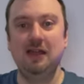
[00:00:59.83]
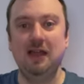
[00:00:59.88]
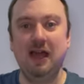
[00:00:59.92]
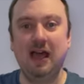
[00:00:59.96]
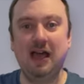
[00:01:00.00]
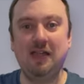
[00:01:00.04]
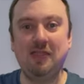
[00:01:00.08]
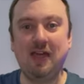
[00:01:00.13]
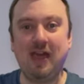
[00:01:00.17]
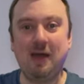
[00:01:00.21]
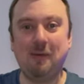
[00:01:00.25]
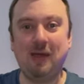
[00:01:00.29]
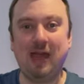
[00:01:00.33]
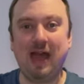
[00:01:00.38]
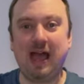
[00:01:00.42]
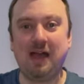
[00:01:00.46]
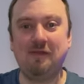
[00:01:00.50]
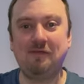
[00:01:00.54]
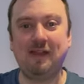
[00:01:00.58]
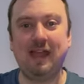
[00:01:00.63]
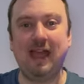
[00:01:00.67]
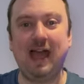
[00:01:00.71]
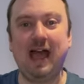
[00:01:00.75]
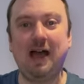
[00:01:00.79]
And there we
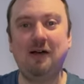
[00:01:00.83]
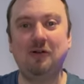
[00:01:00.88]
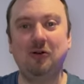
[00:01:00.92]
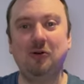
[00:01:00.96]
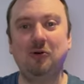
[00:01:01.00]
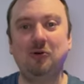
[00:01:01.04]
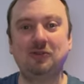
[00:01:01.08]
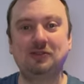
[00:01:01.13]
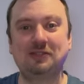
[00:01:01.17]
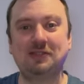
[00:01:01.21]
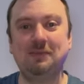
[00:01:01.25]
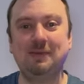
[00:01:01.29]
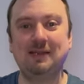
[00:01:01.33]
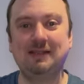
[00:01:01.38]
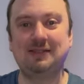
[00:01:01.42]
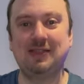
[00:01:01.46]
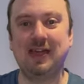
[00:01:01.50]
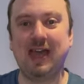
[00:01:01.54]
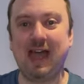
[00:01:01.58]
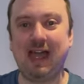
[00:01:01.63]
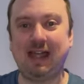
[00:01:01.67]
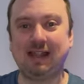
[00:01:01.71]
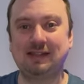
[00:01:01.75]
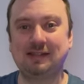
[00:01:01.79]
have it. How awesome is
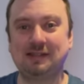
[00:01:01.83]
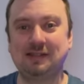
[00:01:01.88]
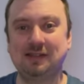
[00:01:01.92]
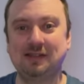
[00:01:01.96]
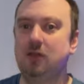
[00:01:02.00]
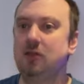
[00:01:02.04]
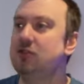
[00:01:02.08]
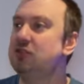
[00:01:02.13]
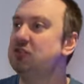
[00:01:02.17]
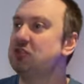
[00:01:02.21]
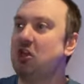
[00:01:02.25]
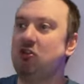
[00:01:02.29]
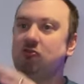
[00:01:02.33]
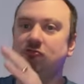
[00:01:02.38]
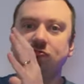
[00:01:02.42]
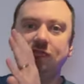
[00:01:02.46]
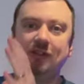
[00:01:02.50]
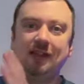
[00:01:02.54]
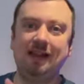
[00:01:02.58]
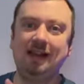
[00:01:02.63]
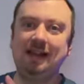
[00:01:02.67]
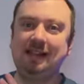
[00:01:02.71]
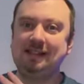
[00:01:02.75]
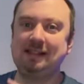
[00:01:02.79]
that? So
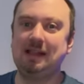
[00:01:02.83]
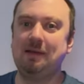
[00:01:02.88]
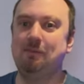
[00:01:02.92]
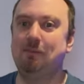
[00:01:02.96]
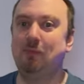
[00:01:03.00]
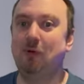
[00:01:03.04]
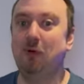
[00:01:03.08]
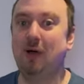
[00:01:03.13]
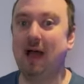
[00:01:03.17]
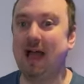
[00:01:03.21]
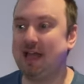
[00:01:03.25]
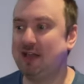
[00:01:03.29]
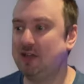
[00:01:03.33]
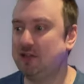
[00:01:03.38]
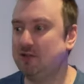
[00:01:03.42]
really simple and